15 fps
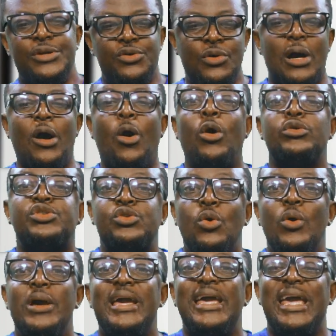you are
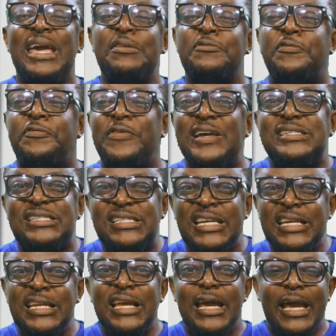also
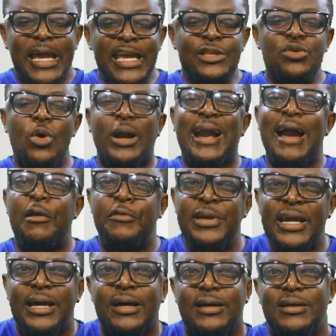investing in your
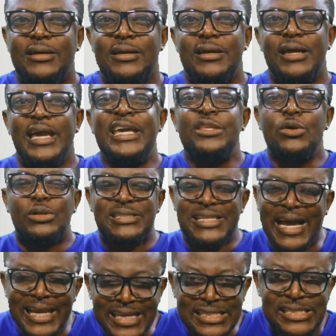career, in your
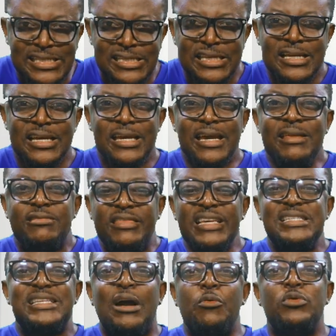talents, in
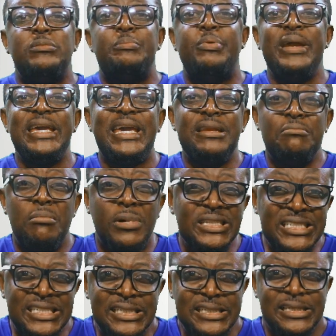things that would bring in
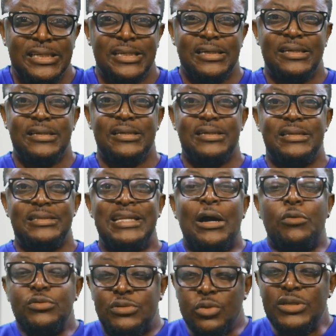money that
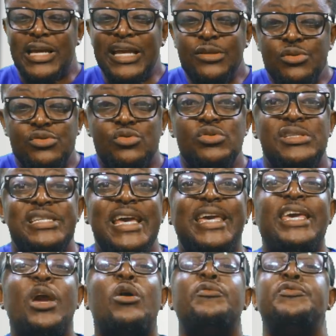you can use to
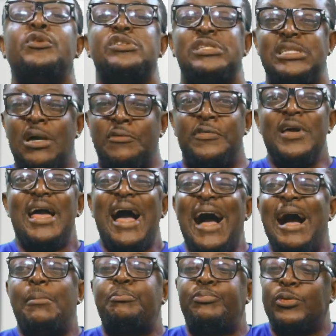take care of yourself
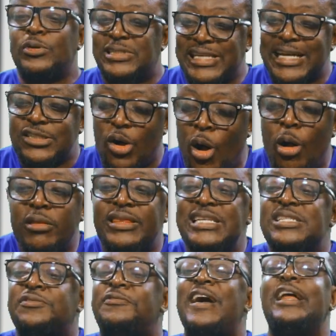and protect all
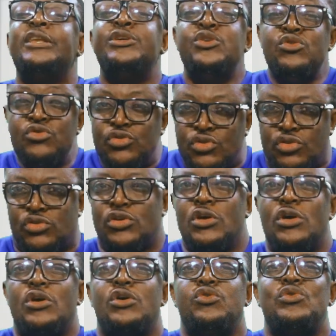these values
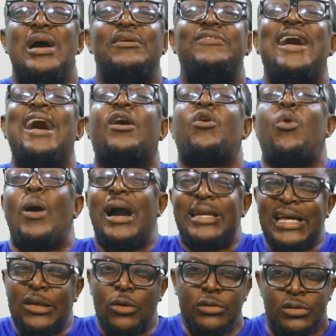you have acquired
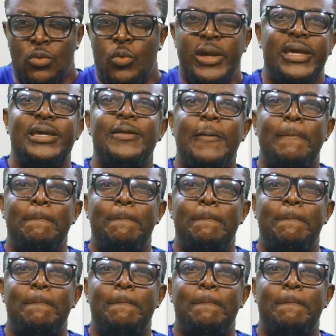along the way